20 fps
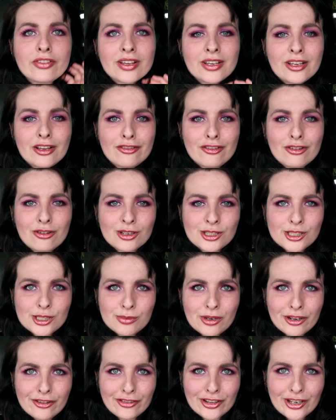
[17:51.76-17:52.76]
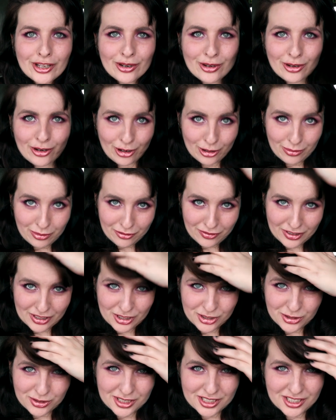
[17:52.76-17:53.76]
thank you for watching my video. Hope you've
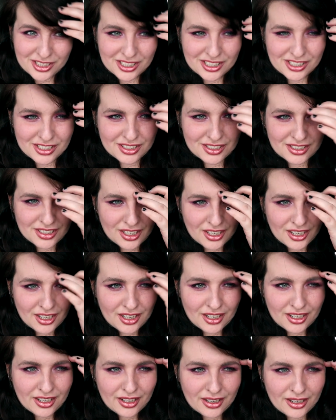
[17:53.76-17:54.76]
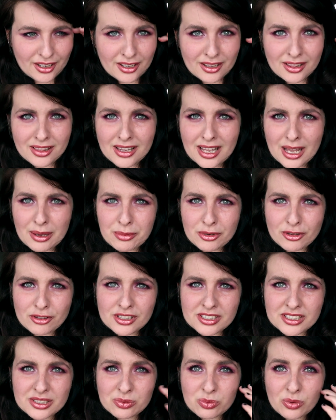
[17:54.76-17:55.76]
enjoyed this
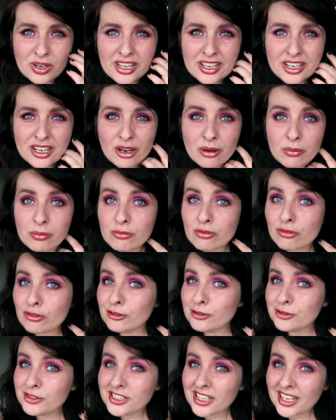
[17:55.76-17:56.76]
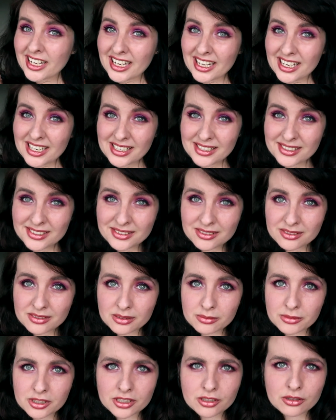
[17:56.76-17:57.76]
glamorous wake up routine.
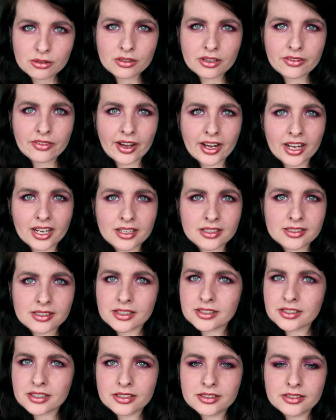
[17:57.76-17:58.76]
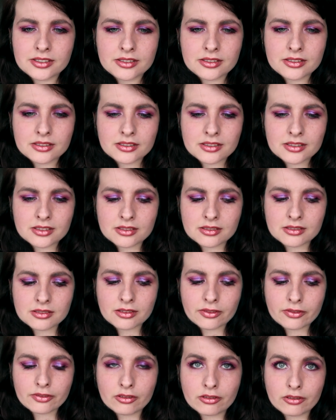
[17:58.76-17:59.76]
I'm going to call it that because I don't do
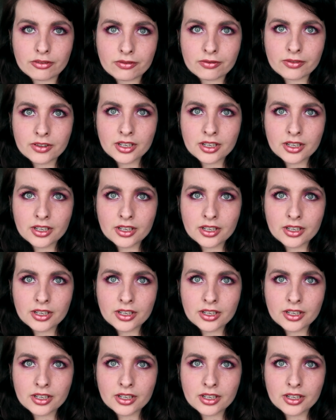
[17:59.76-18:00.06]
a full